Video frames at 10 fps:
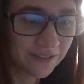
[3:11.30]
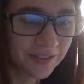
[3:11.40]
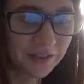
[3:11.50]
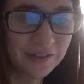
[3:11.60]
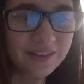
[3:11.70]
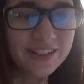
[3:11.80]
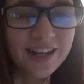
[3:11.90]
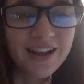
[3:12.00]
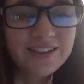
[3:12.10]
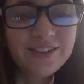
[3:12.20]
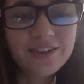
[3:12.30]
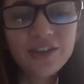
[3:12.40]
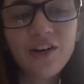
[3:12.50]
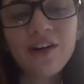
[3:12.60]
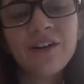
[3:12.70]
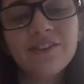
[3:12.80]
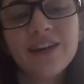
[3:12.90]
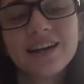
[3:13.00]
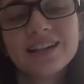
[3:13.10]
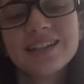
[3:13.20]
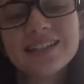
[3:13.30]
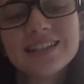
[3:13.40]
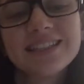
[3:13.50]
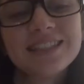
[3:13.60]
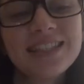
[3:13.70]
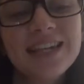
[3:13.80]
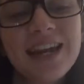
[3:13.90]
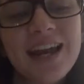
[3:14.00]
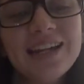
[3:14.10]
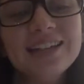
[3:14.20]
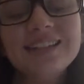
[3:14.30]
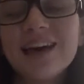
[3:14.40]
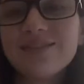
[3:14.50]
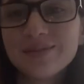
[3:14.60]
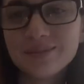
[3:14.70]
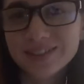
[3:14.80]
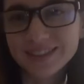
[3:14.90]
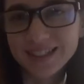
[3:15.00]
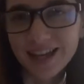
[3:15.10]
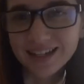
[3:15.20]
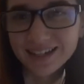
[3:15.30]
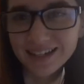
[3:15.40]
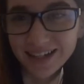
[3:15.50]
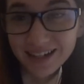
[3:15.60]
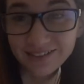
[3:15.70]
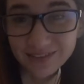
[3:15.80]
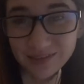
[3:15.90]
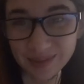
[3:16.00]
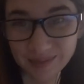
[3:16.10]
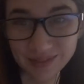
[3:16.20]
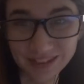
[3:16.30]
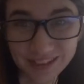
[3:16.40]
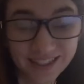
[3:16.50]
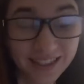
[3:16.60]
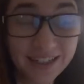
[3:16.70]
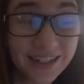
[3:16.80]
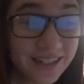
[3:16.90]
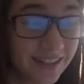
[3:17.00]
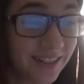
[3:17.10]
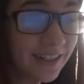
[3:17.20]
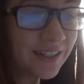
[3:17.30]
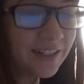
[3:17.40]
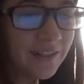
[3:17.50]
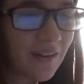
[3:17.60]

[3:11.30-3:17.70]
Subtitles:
fewer Neanderthal variants than 87% of the people who